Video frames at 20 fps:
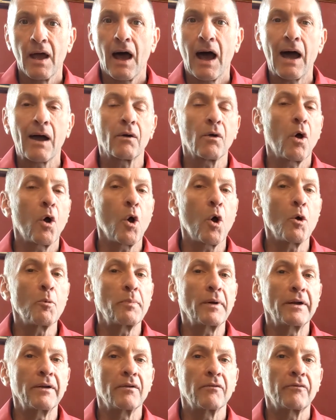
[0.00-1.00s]
Our
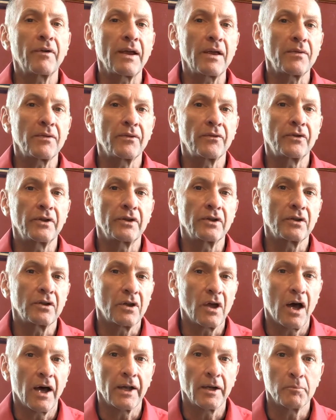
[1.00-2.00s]
hope and faith is in
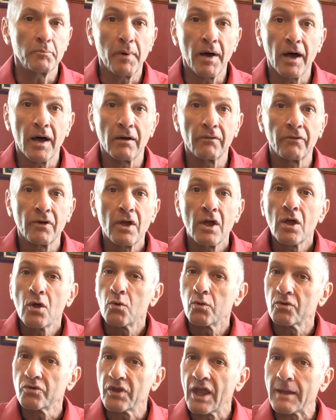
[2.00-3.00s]
God above,
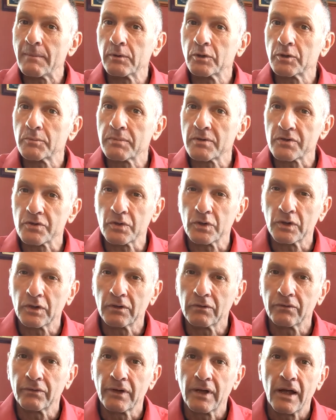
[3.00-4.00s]
who is able to
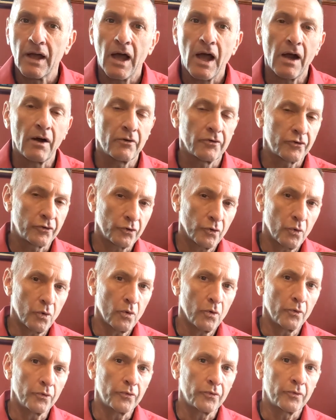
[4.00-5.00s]
preserve our
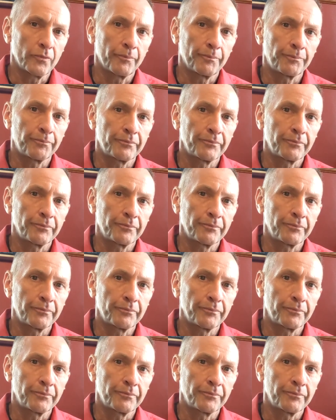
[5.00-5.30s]
souls.